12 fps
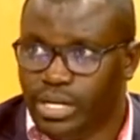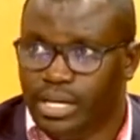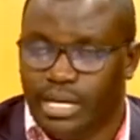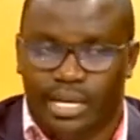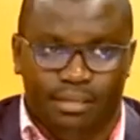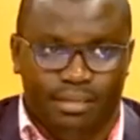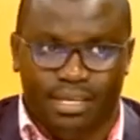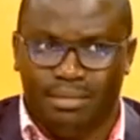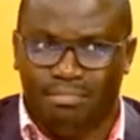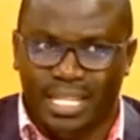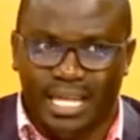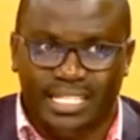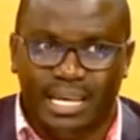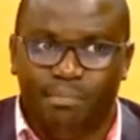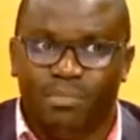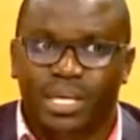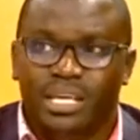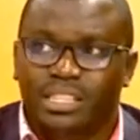I, mm -hmm. I mm-hmm. think by that time
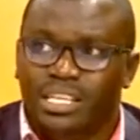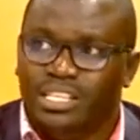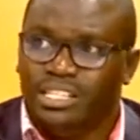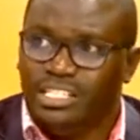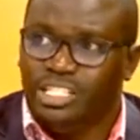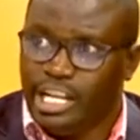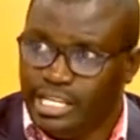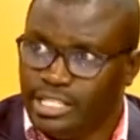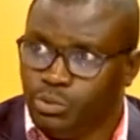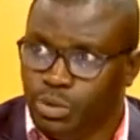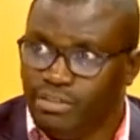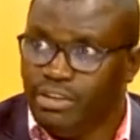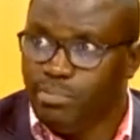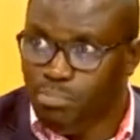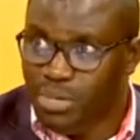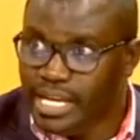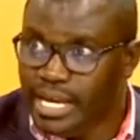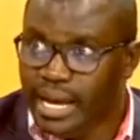the, the challenges were even
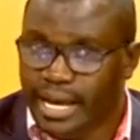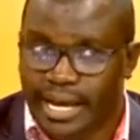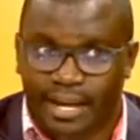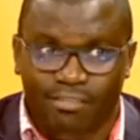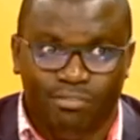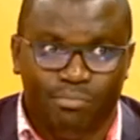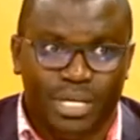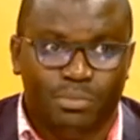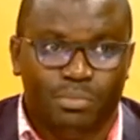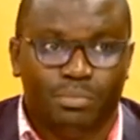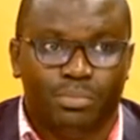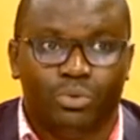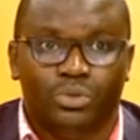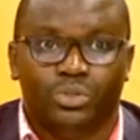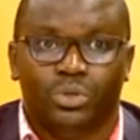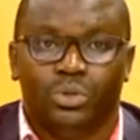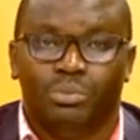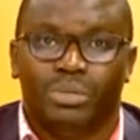bigger. I have met people who
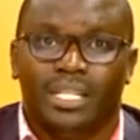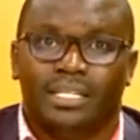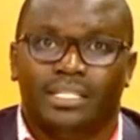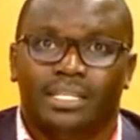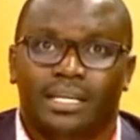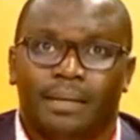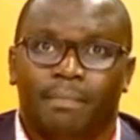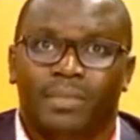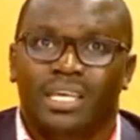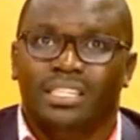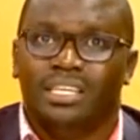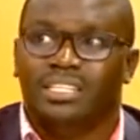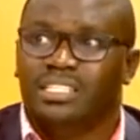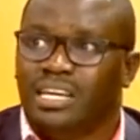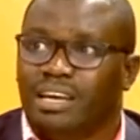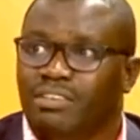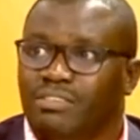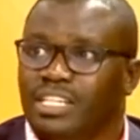told me that um, they didn't
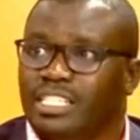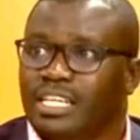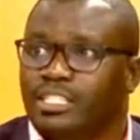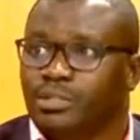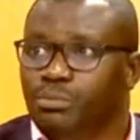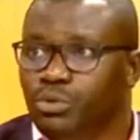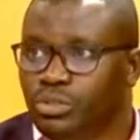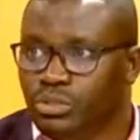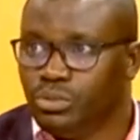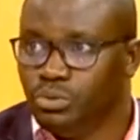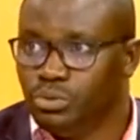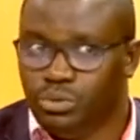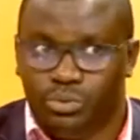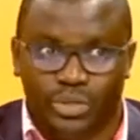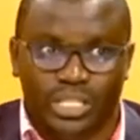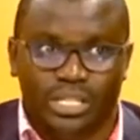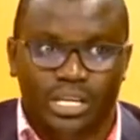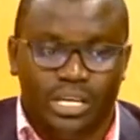have even textbooks to read.